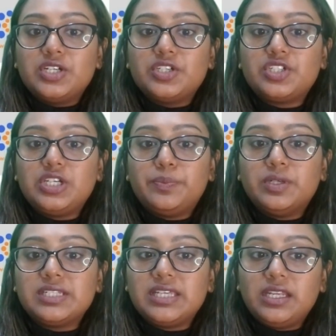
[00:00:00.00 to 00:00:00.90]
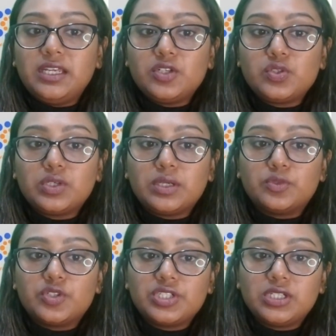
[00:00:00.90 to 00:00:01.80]
She pertaining to
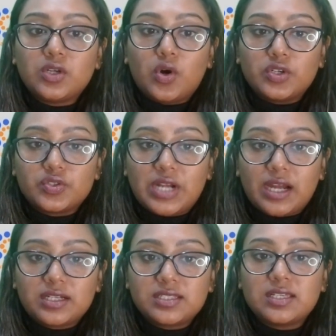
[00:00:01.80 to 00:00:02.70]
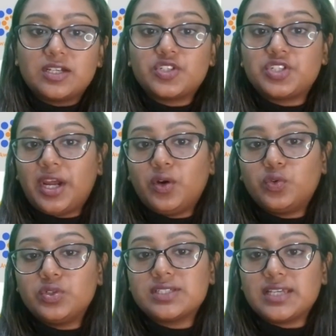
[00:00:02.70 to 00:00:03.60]
commercial contracts,
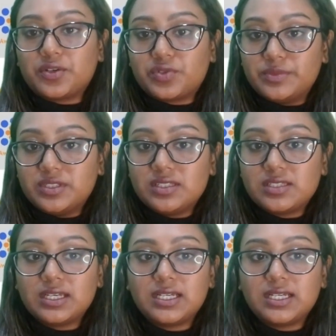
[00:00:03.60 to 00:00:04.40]
shareholders agreements,